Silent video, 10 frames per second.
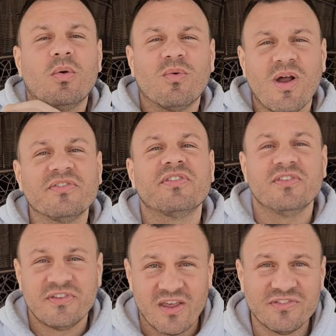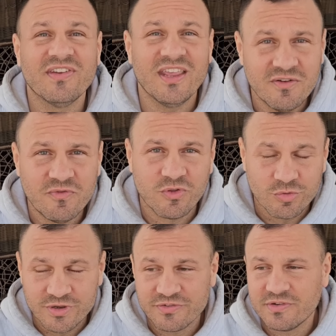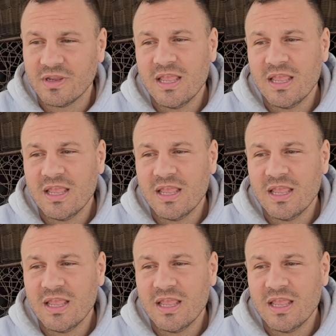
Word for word: Russ the Sus influence,